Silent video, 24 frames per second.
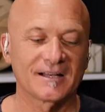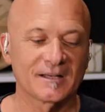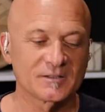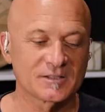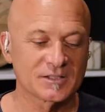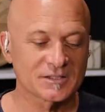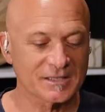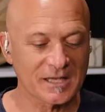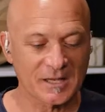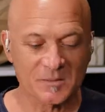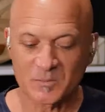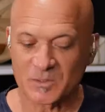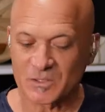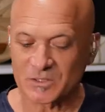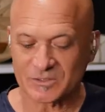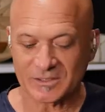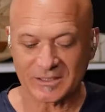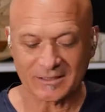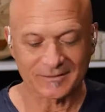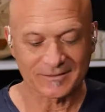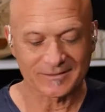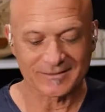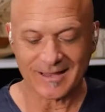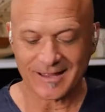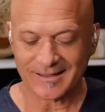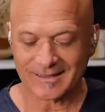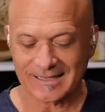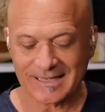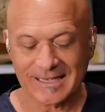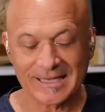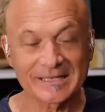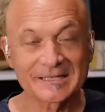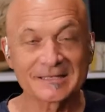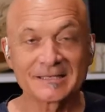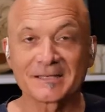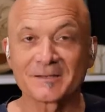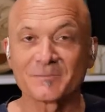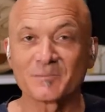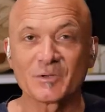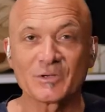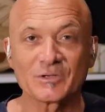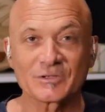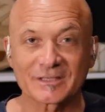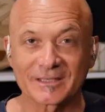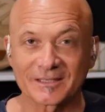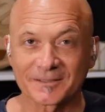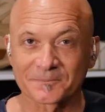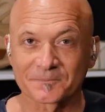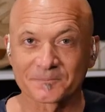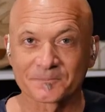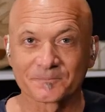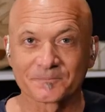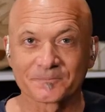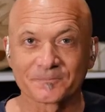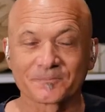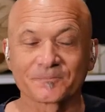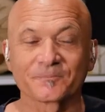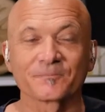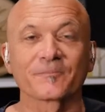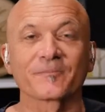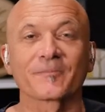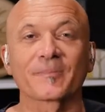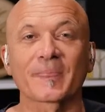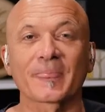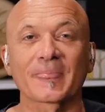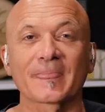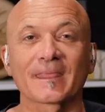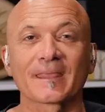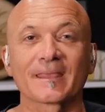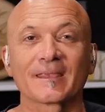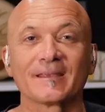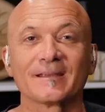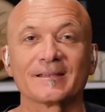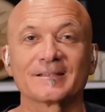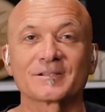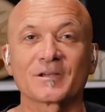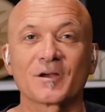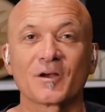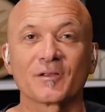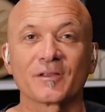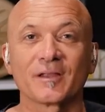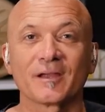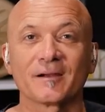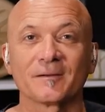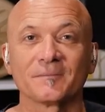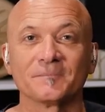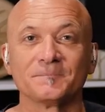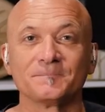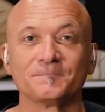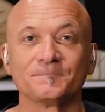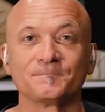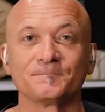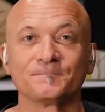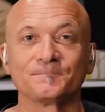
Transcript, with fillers: Uh, just like music, there's nothing hidden in music. It's all there.